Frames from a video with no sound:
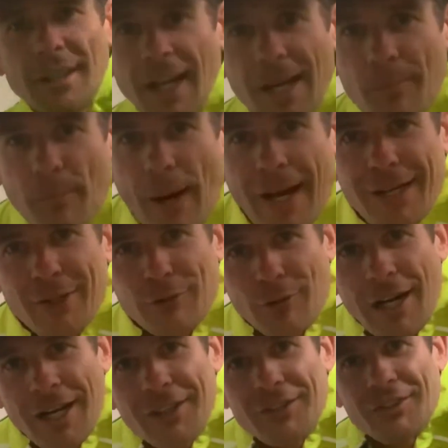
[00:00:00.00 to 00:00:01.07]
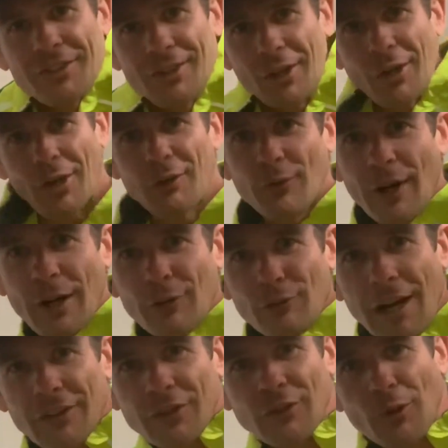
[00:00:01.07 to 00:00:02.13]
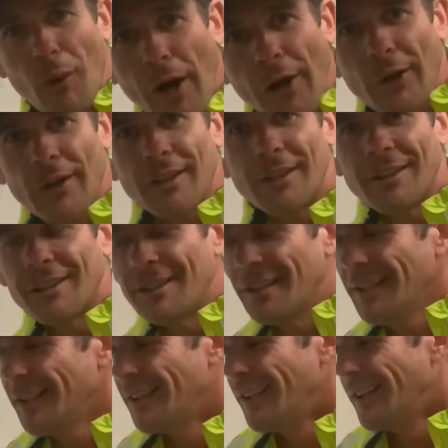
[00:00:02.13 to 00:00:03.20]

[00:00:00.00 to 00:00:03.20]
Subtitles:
I ain't paid to race. I go to fucking race because I want it, you know?